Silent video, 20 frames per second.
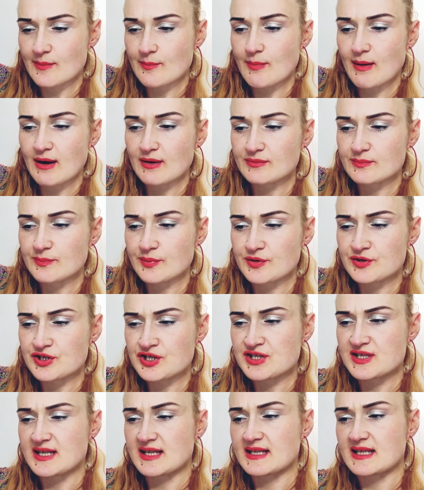about
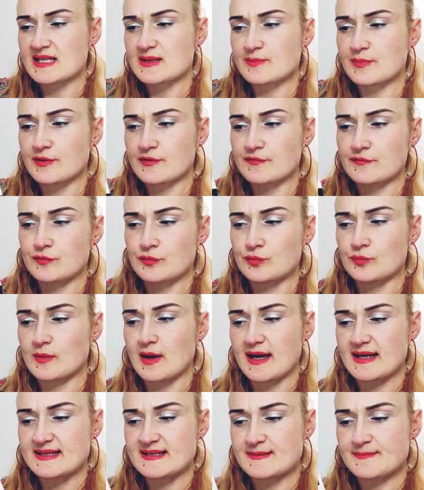purchasing this perfume,
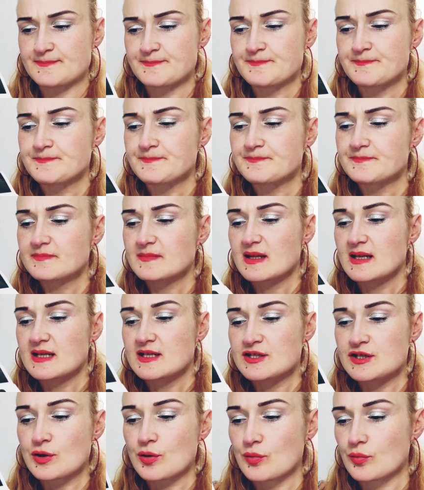guys.
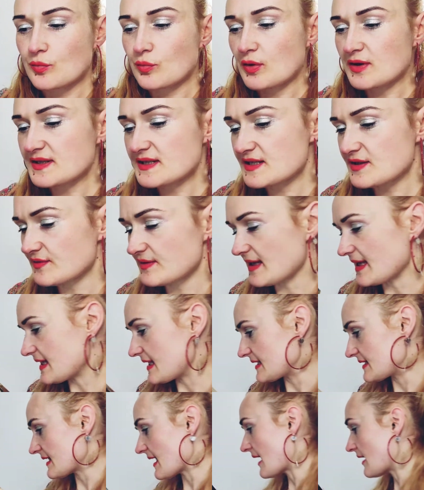So once you
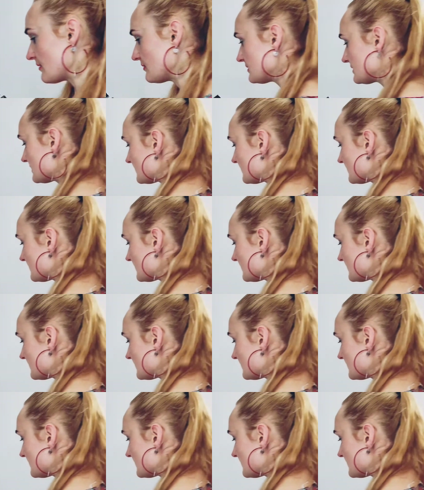take it out,